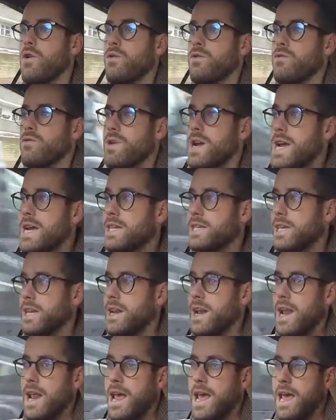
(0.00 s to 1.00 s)

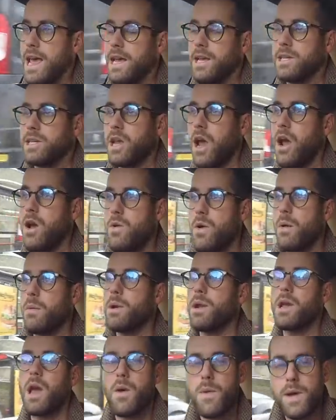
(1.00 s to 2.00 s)
recently. So I'm
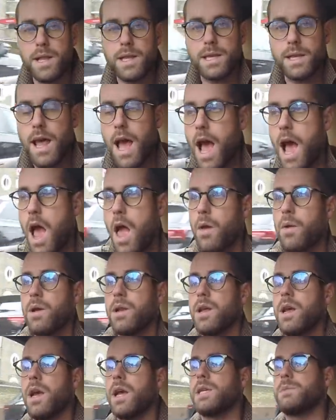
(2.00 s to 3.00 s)
going to go into that. I'm going
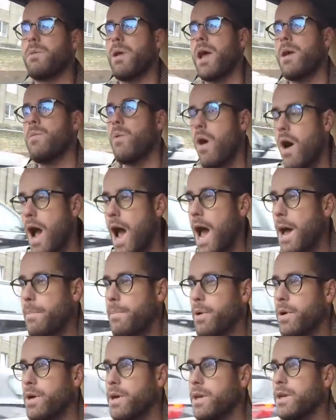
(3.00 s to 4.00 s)
to explain what
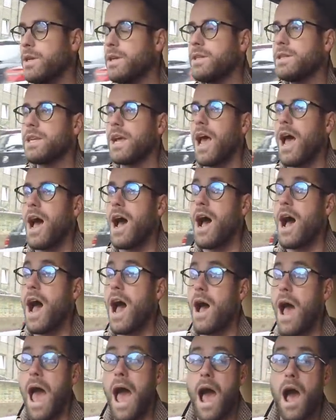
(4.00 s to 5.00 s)
happened,
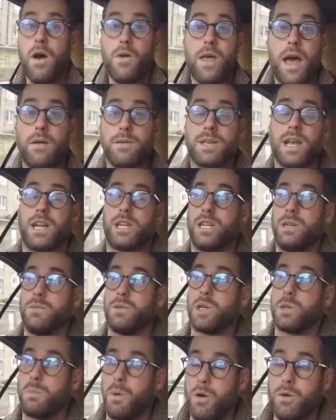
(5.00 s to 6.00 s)
uh, how that was actually
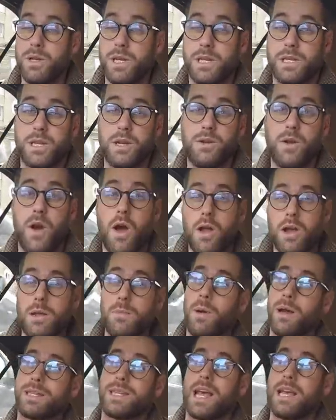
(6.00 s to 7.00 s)
responded to, not only
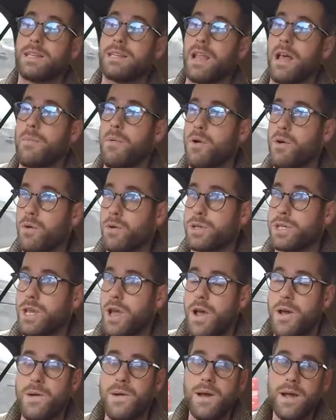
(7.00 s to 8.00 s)
by Tesla, but
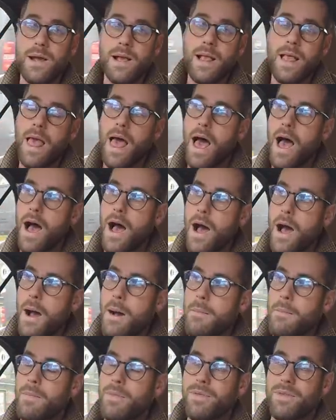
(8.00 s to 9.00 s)
also
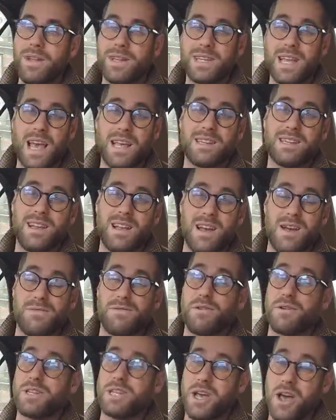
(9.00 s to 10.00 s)
um, the Tesla
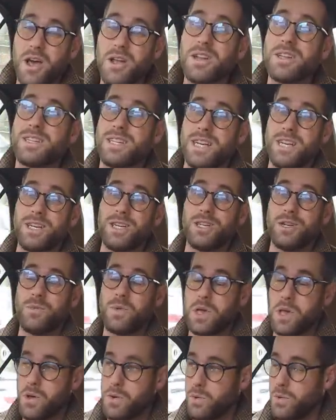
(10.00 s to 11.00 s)
fraternity, should
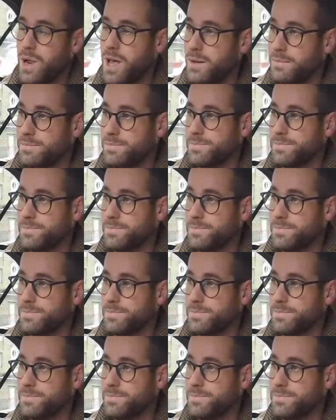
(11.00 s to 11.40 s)
we call it?